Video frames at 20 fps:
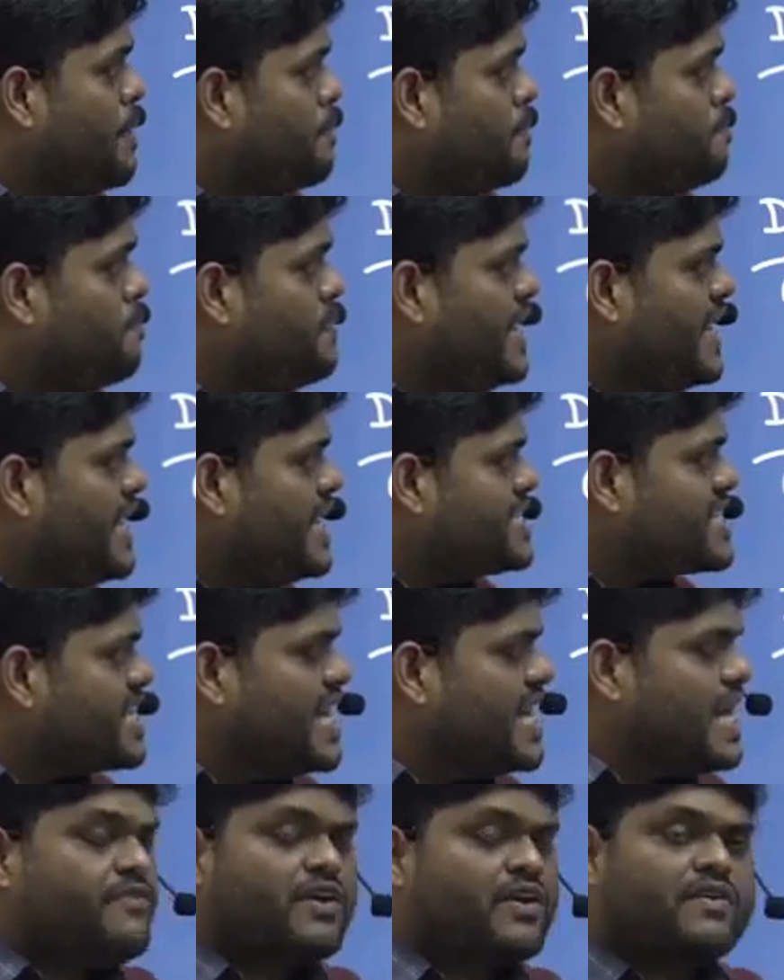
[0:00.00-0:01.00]
B is
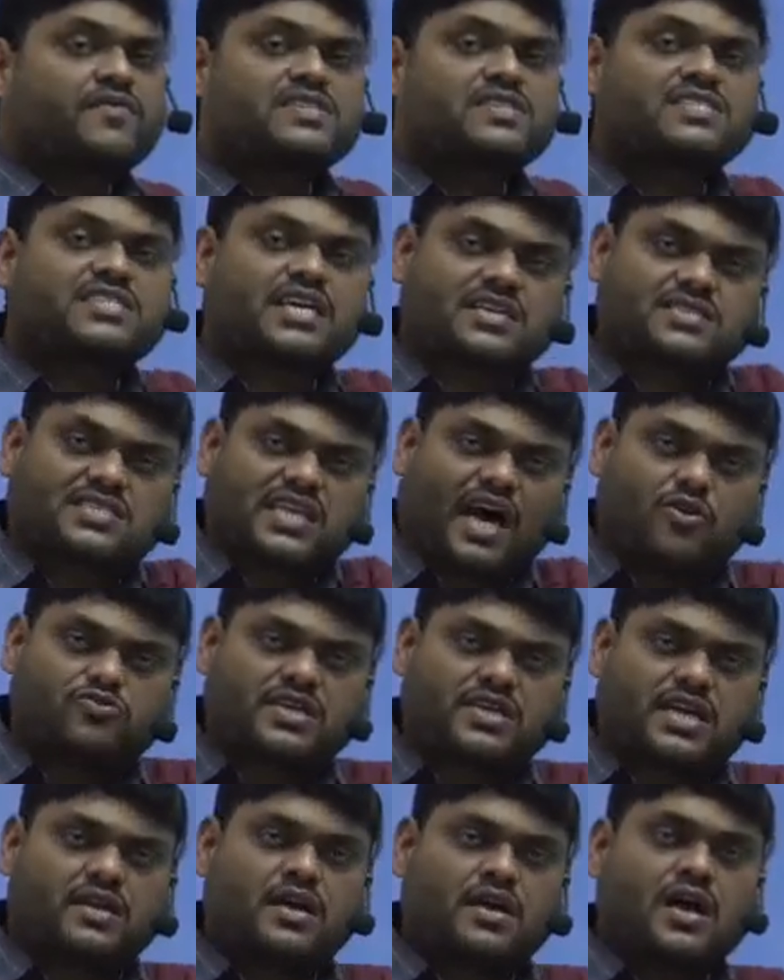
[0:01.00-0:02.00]
leaving with
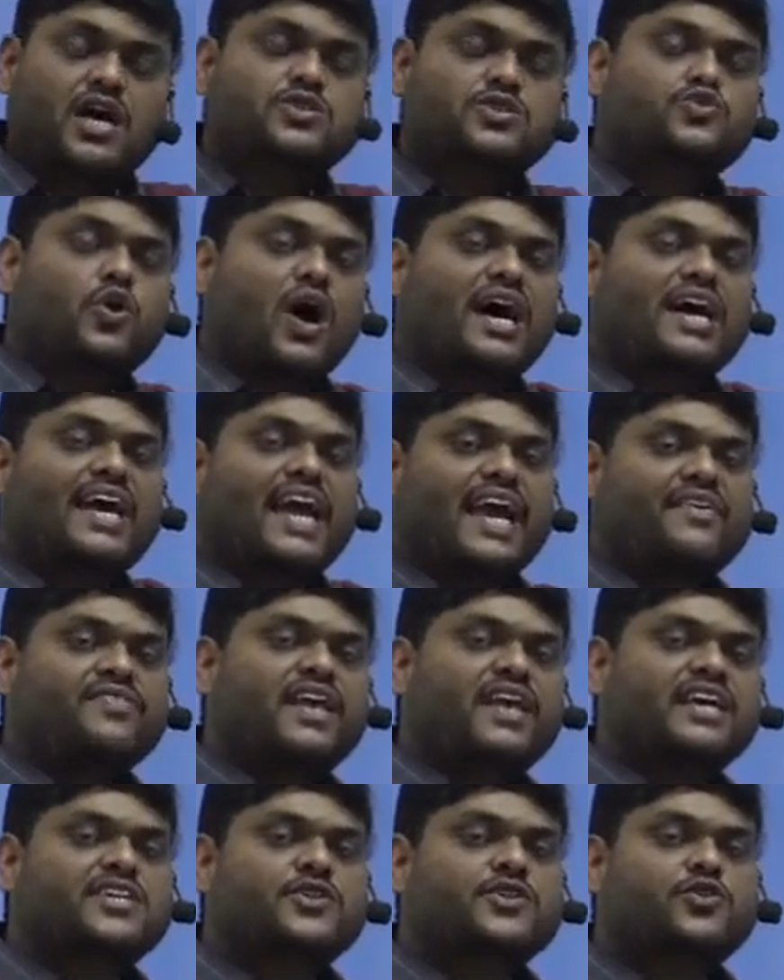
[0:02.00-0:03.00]
6,000. So again there
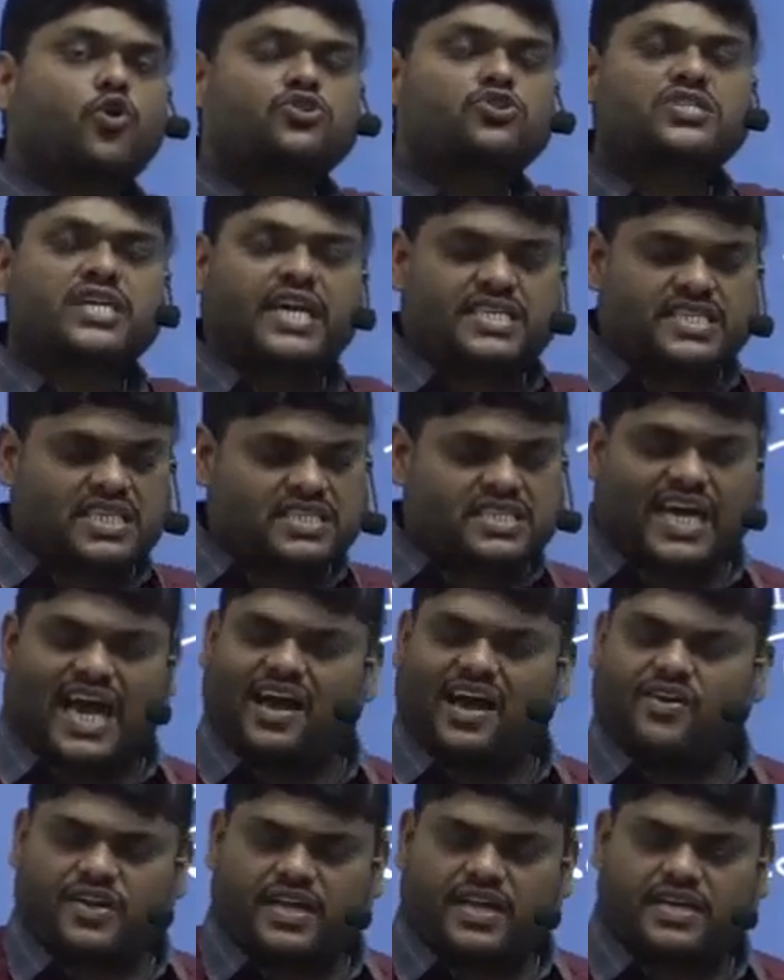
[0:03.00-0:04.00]
is a no change in the
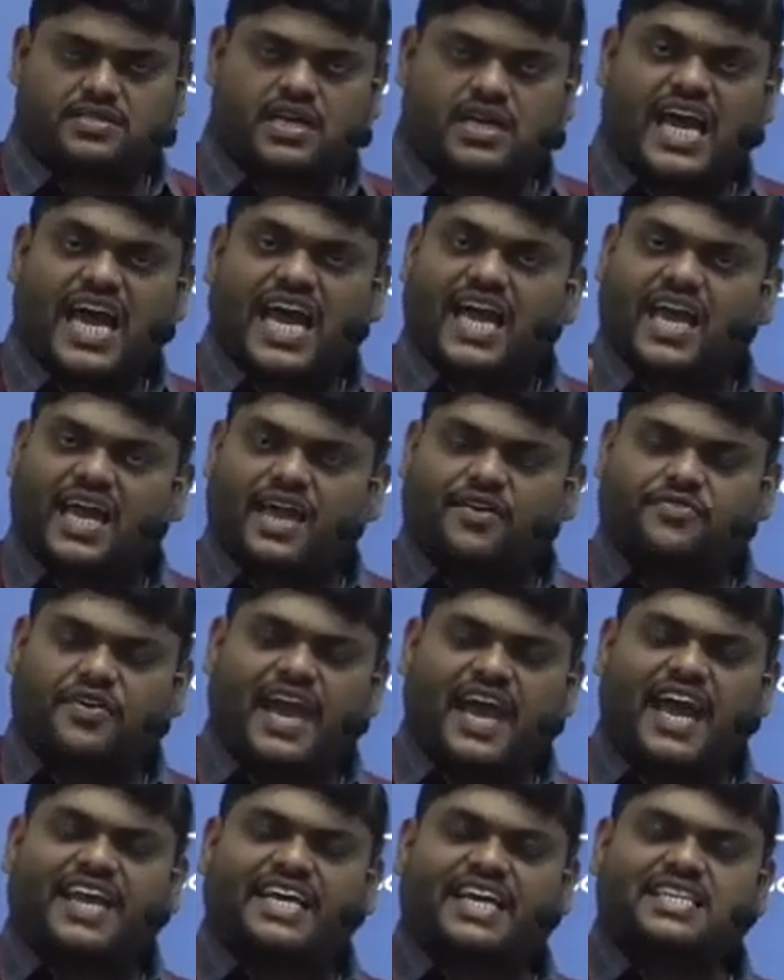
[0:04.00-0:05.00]
average. If
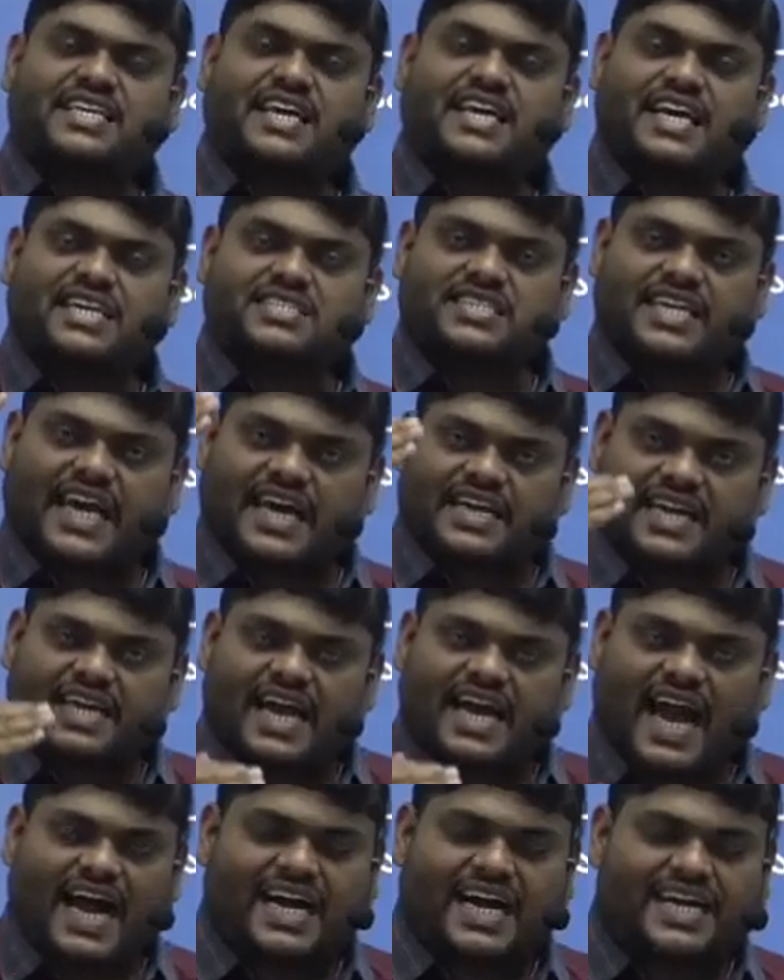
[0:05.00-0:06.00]
anything is getting
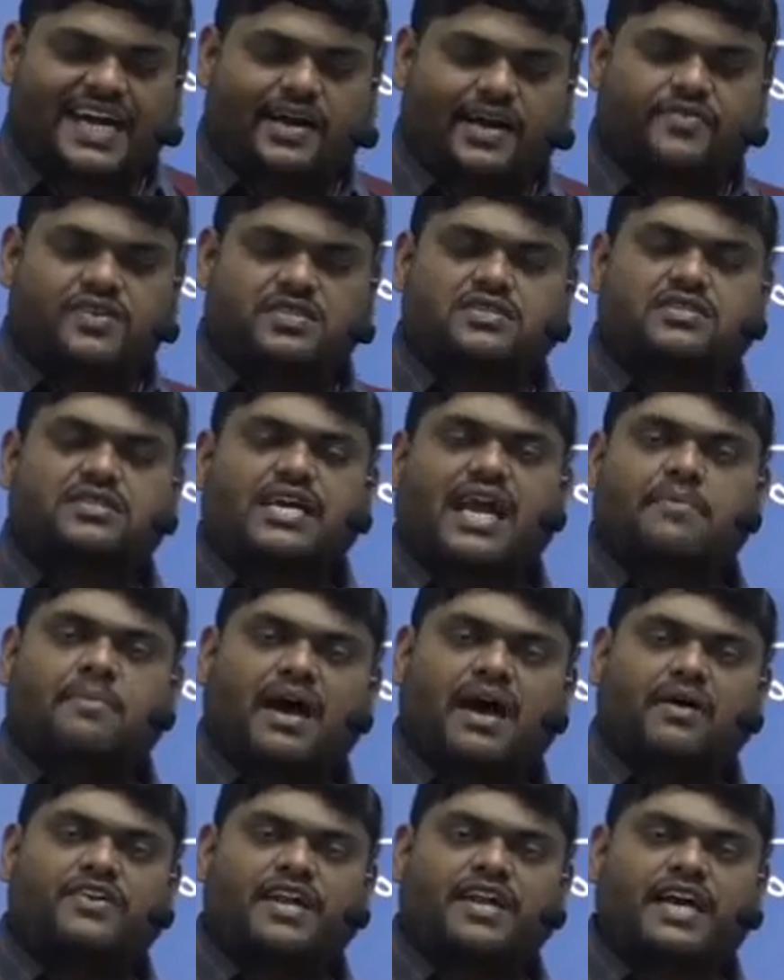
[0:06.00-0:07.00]
added with same
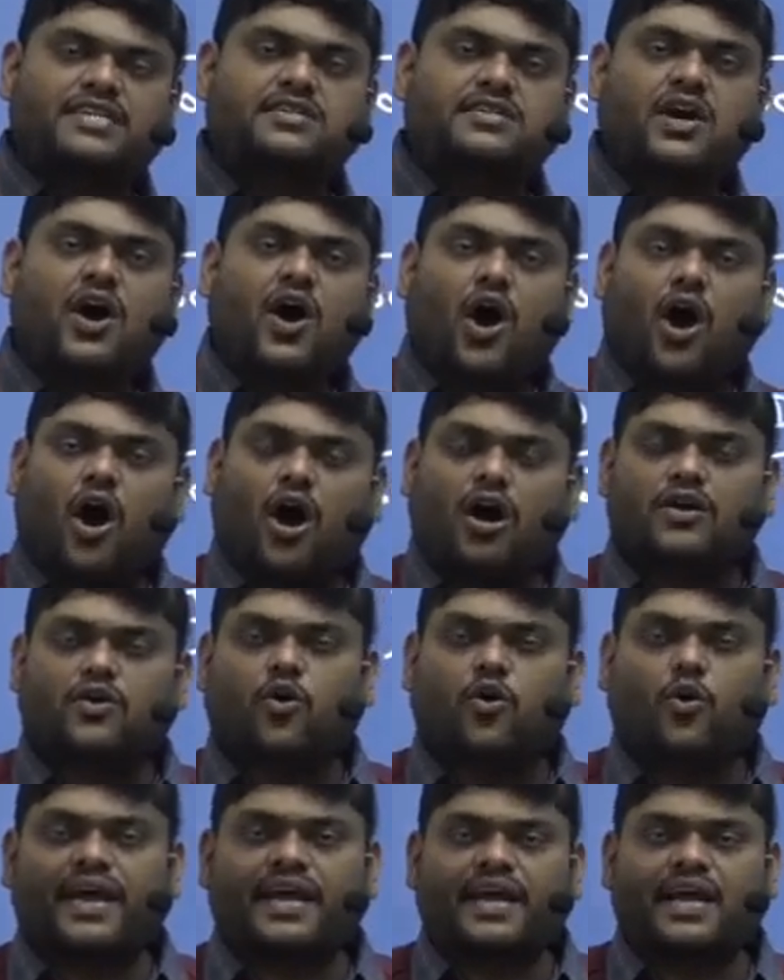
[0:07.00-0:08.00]
average or
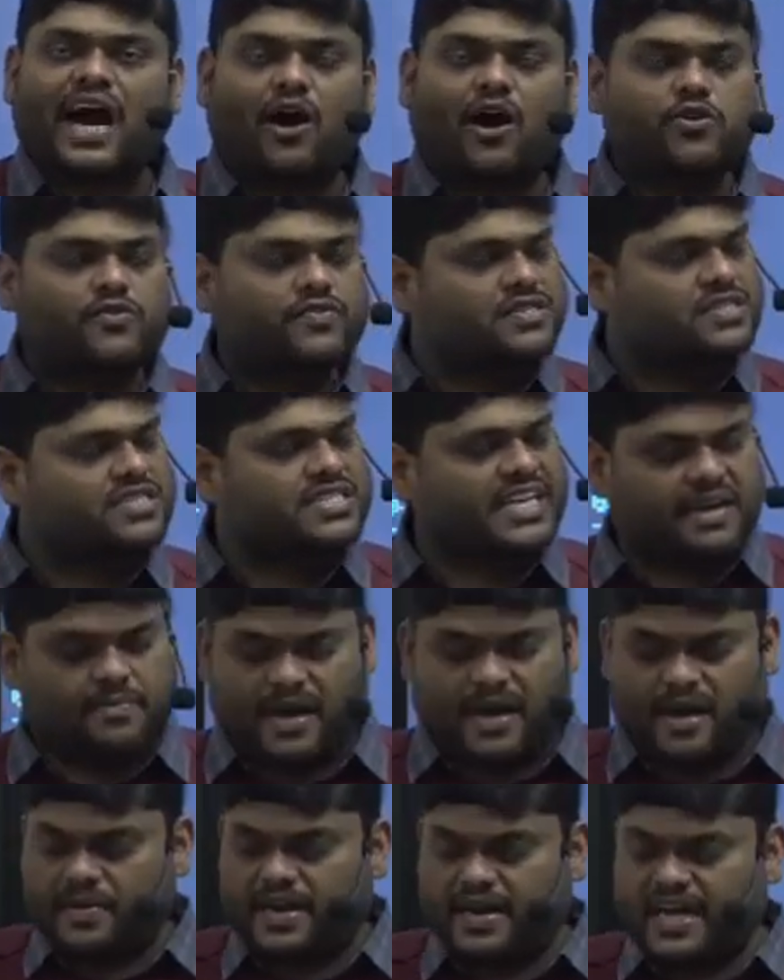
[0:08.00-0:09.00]
going out with same
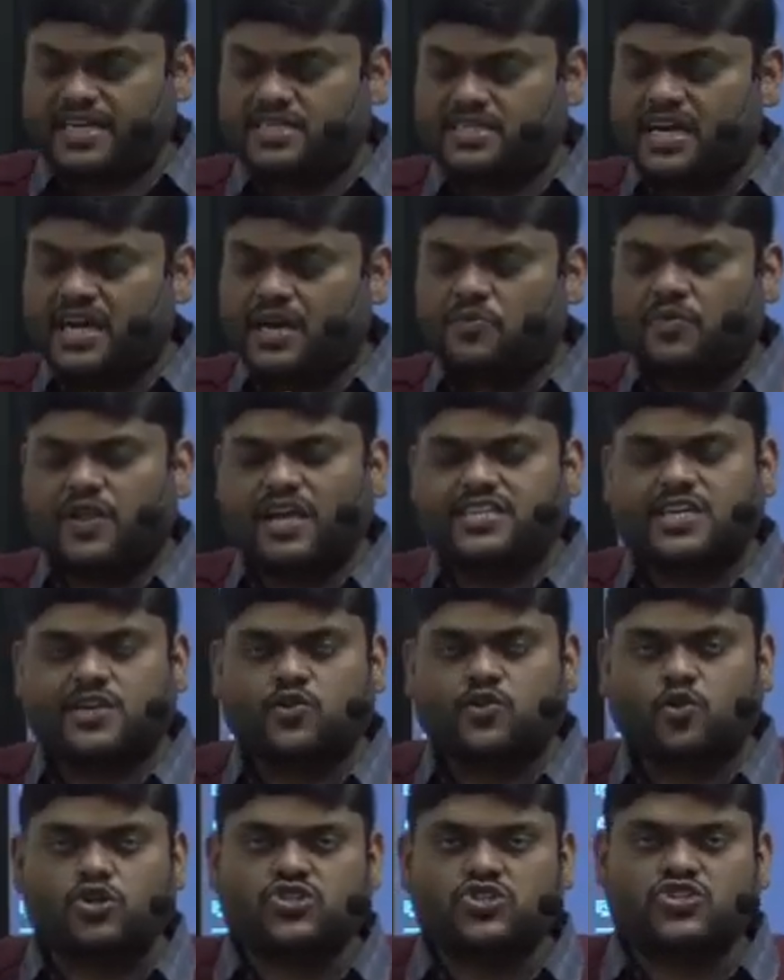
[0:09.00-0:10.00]
average, there is a
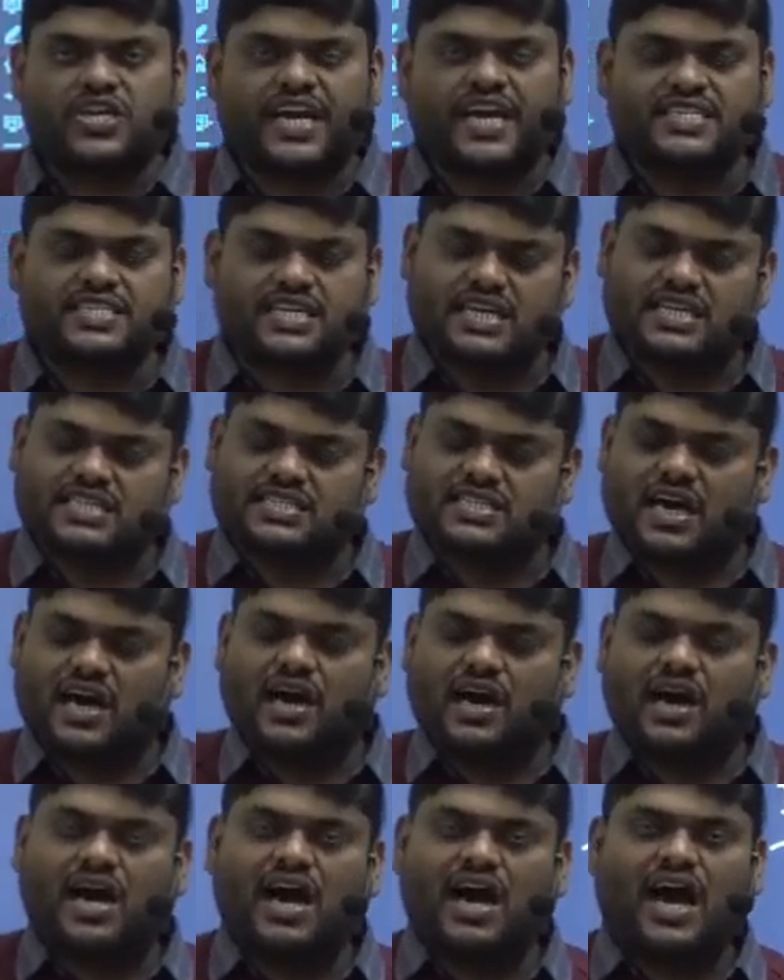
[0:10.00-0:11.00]
no change in
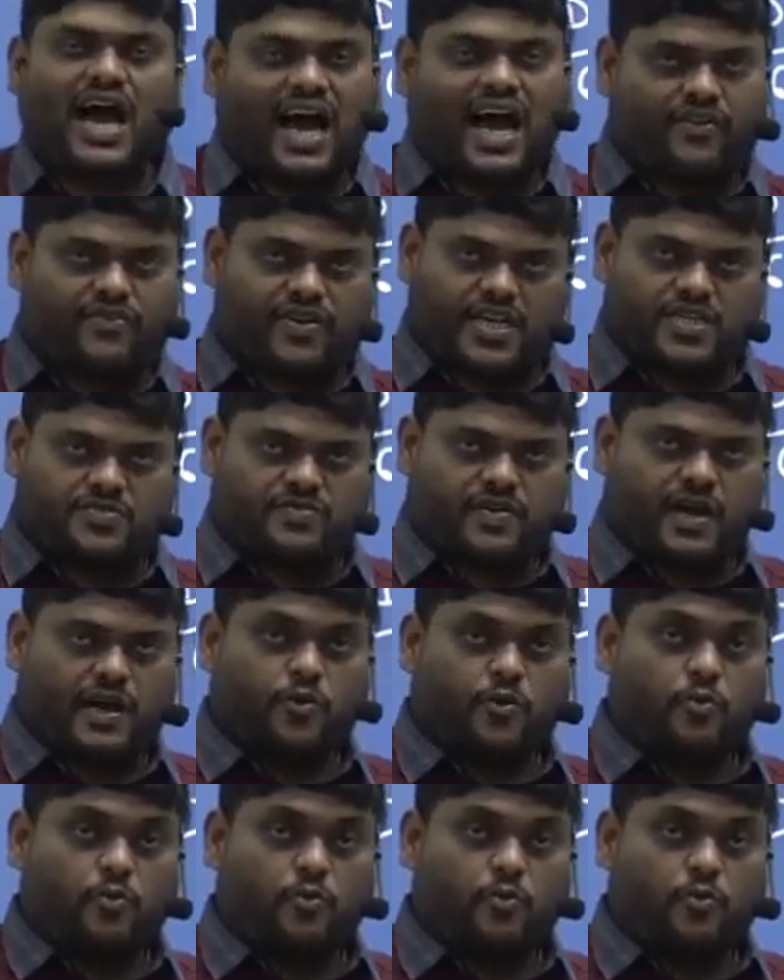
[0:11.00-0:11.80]
the average value.